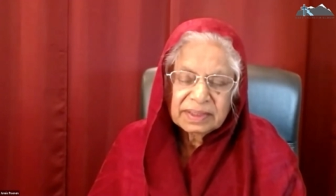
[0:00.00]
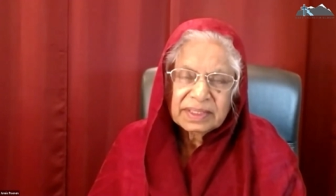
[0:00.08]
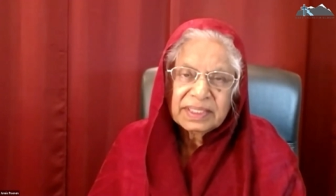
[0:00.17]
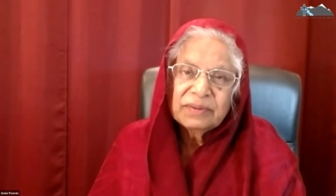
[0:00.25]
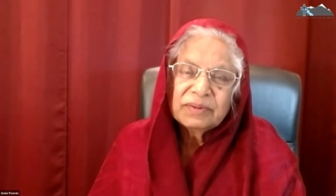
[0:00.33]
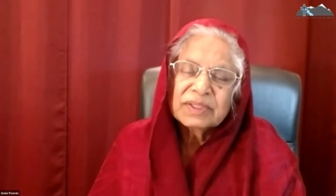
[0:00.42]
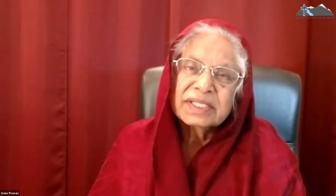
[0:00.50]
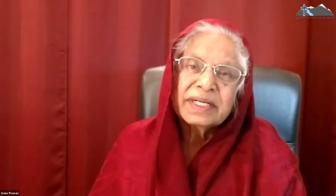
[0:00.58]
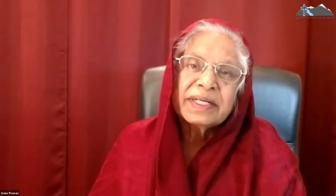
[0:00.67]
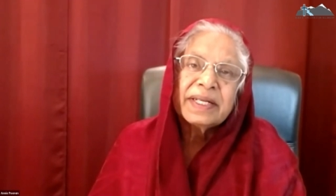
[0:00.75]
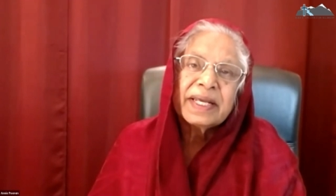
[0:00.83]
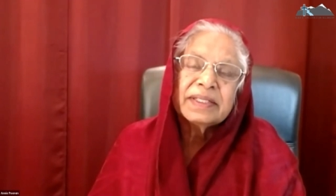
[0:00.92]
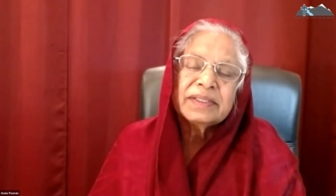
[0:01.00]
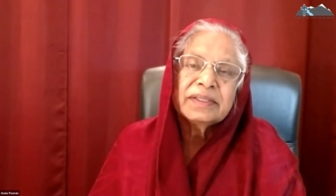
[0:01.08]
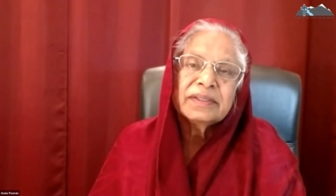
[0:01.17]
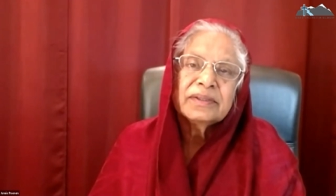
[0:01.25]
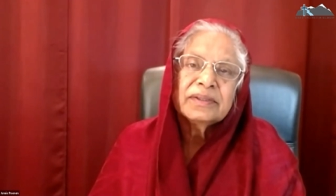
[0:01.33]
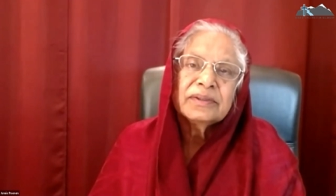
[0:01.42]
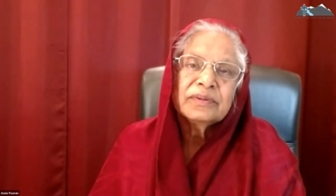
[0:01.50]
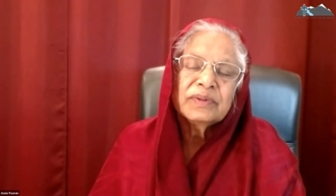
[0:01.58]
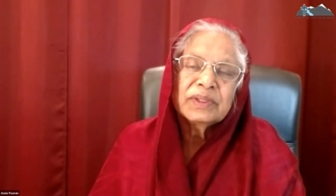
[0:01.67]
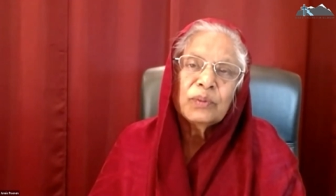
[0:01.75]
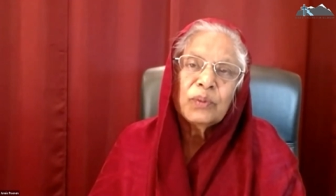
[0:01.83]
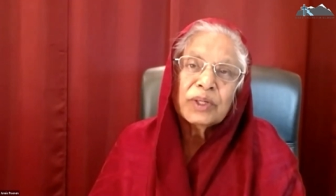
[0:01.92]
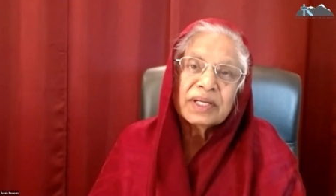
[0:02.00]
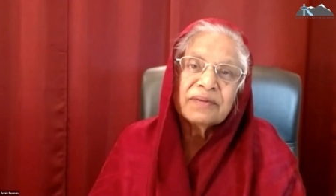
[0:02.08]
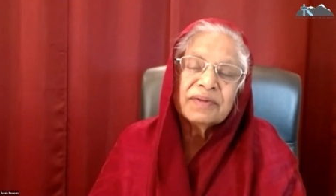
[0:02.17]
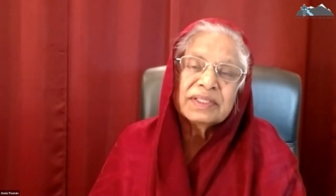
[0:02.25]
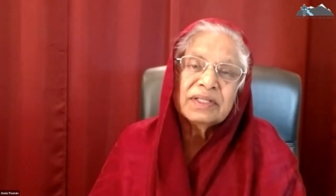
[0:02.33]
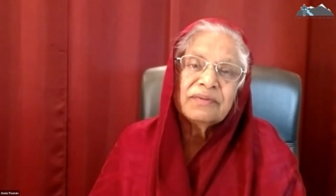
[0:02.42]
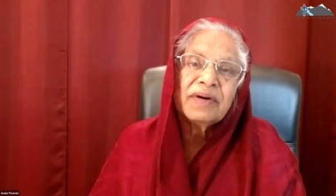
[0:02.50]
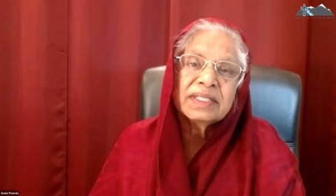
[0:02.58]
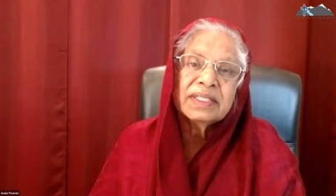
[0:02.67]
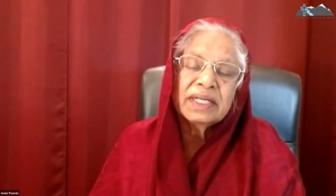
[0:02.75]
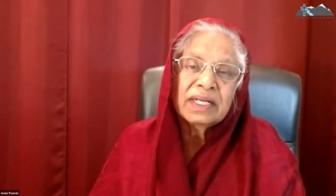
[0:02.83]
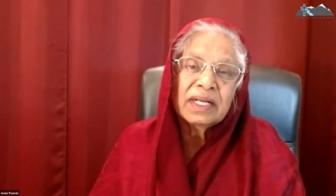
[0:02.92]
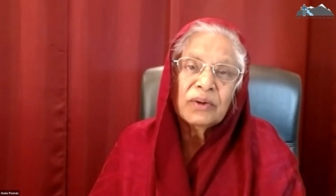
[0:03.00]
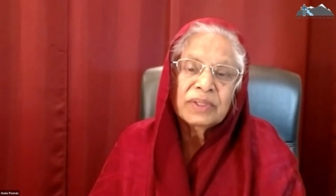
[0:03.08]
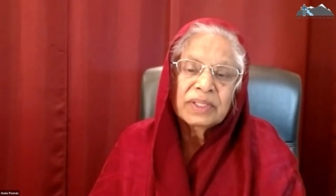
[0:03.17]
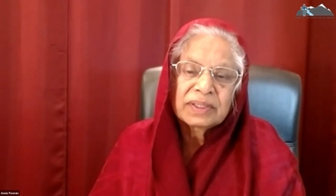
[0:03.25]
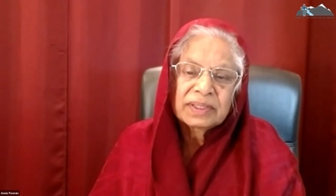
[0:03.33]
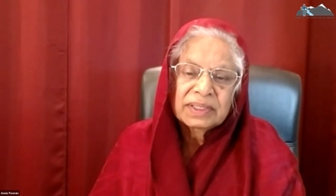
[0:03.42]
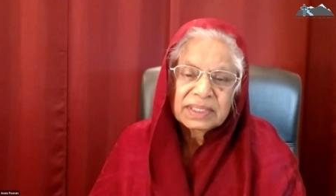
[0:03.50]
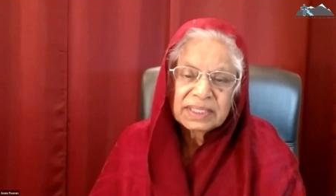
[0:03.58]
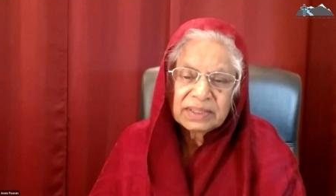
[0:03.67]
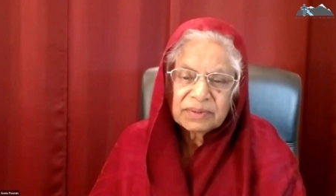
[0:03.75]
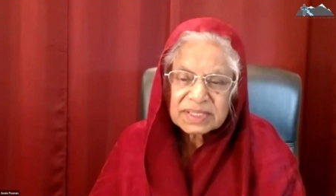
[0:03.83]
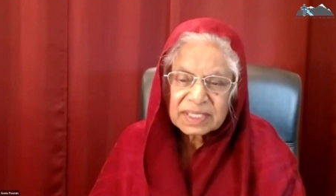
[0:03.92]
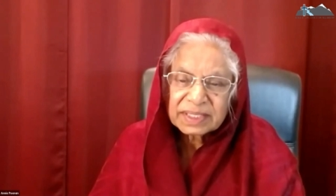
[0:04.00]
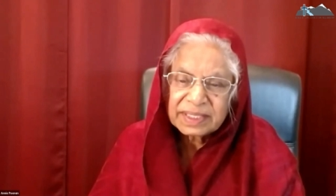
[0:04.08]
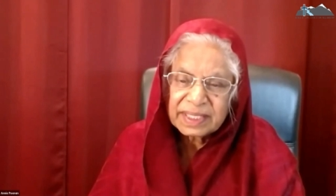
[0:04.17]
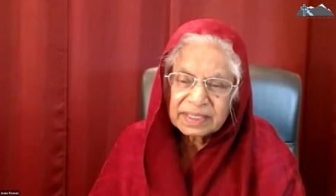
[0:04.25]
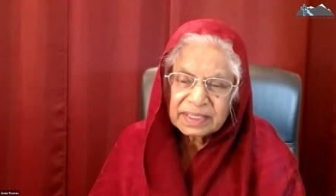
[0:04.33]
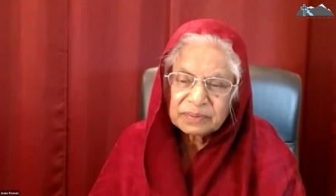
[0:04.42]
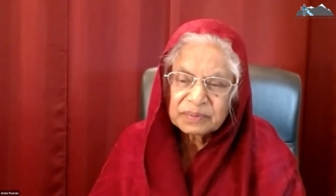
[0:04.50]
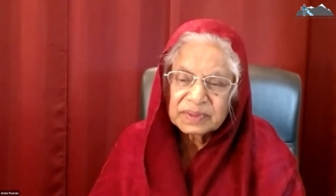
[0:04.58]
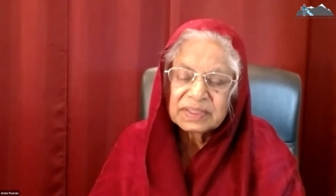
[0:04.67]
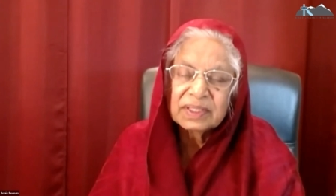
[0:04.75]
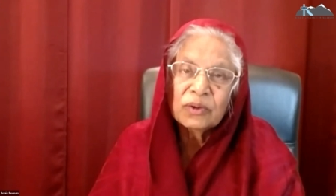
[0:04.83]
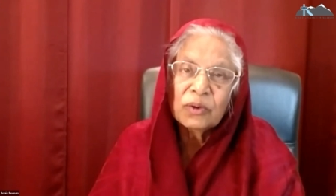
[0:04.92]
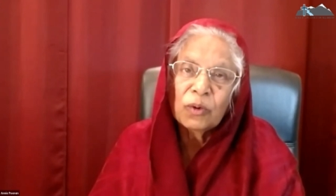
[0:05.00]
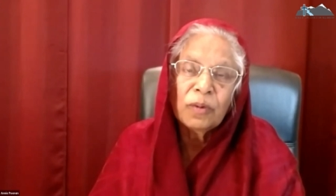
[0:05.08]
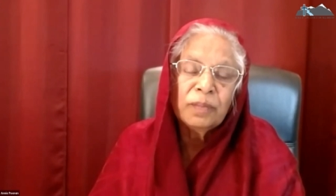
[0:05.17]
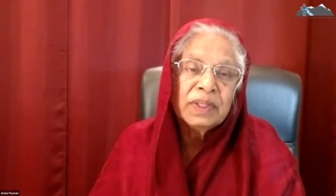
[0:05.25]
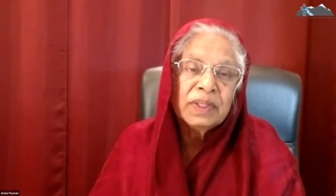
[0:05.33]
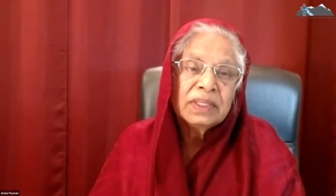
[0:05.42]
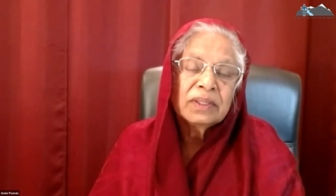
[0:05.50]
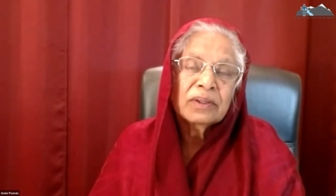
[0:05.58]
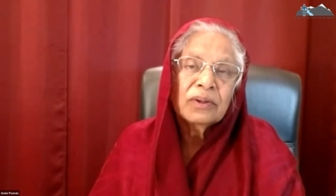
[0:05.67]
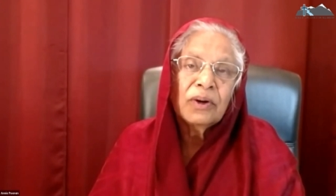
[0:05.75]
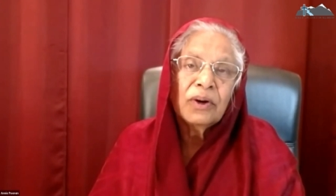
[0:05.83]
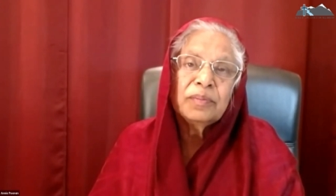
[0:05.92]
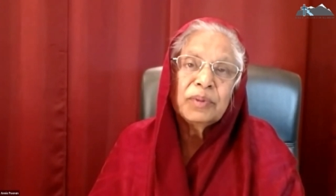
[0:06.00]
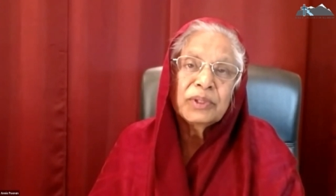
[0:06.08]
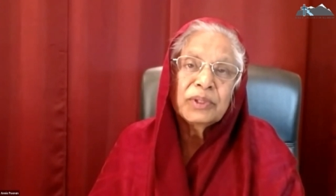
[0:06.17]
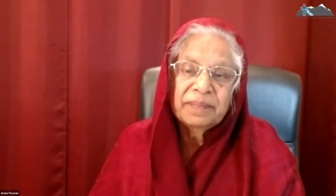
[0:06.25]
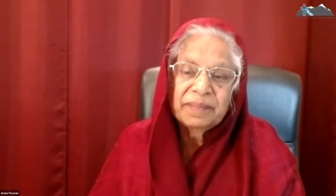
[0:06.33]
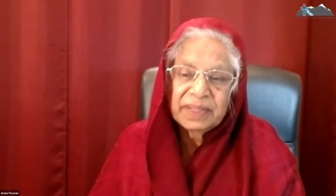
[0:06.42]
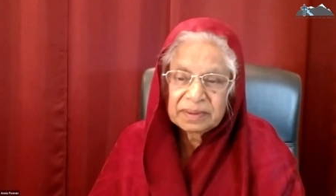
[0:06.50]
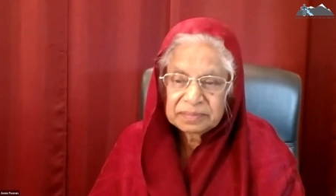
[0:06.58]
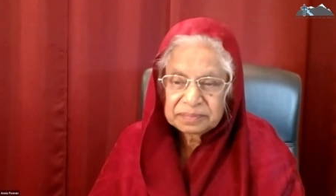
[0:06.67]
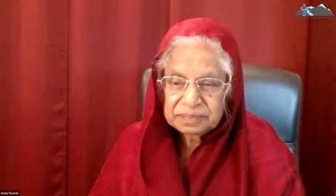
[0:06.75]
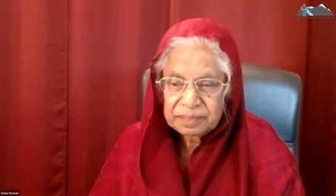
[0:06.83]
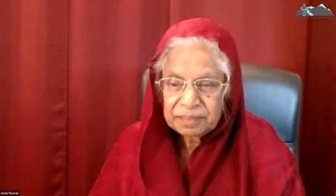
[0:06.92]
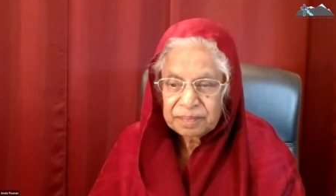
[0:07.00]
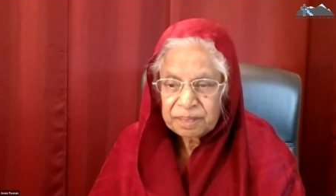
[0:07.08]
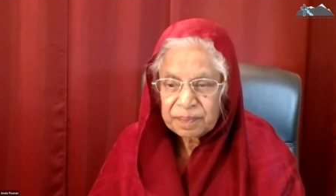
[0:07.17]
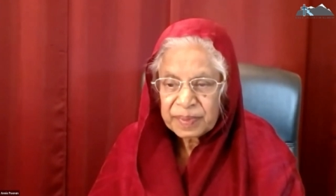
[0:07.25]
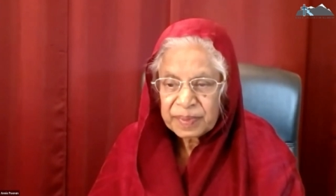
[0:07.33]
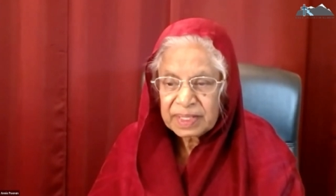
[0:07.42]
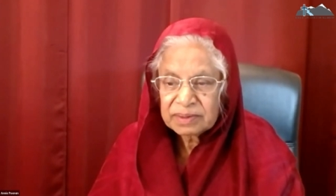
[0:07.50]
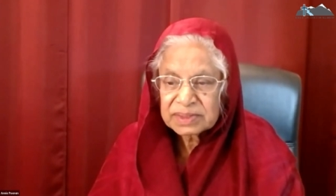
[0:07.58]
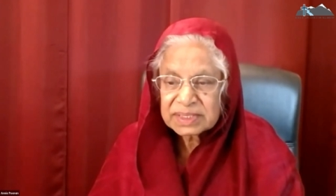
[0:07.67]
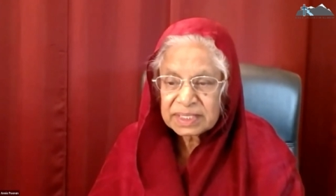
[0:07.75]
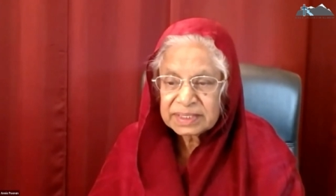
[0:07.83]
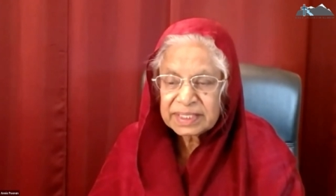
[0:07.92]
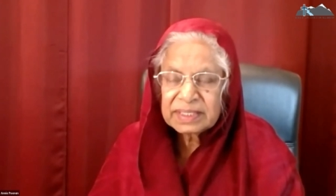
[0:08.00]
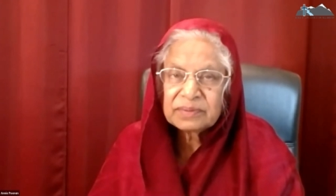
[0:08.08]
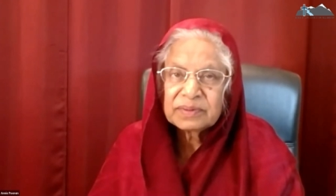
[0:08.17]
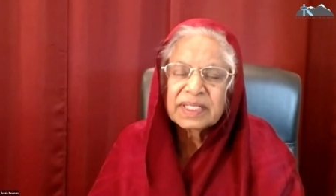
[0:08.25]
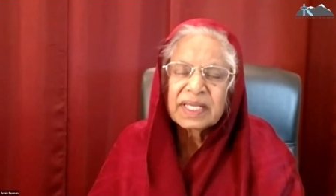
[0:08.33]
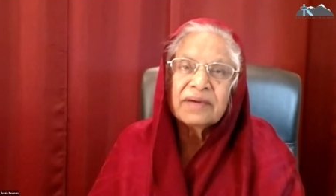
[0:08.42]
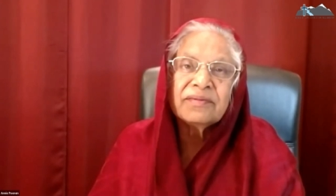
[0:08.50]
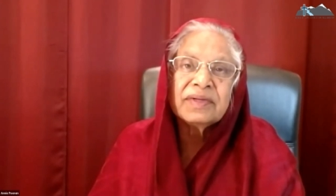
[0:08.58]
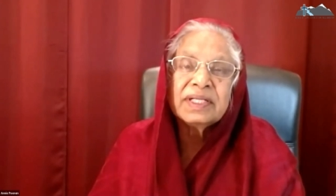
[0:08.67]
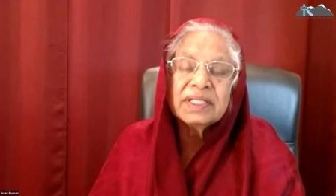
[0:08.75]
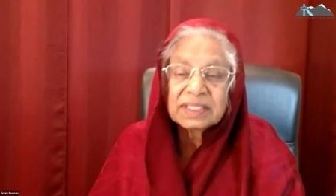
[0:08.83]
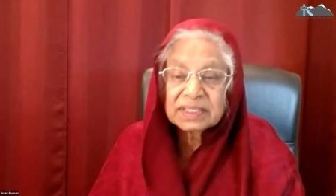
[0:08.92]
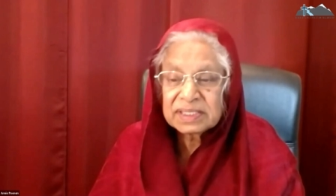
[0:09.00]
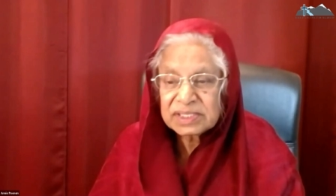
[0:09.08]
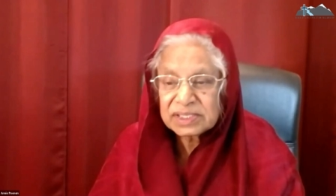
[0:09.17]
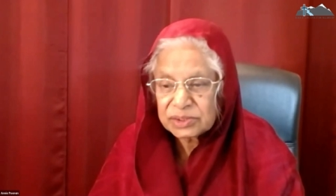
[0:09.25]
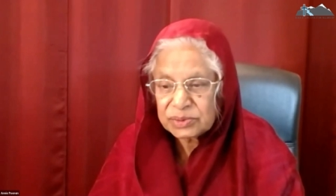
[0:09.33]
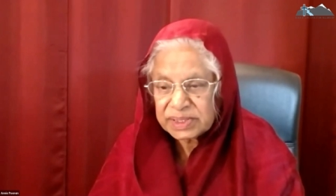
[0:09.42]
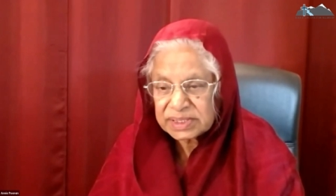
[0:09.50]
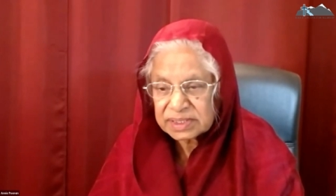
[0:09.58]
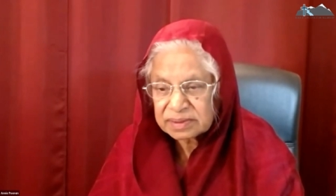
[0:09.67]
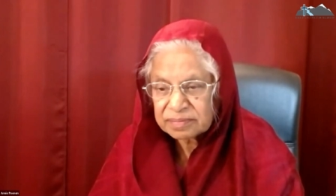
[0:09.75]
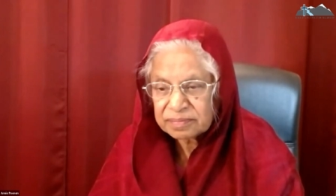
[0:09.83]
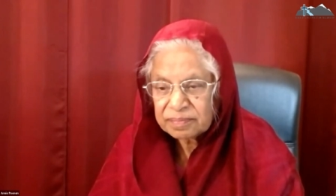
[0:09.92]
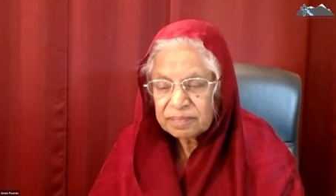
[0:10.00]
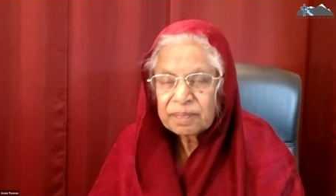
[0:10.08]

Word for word: he was content with whatever the Father allowed. He was content with the home God put him in. He was content with every earthly situation.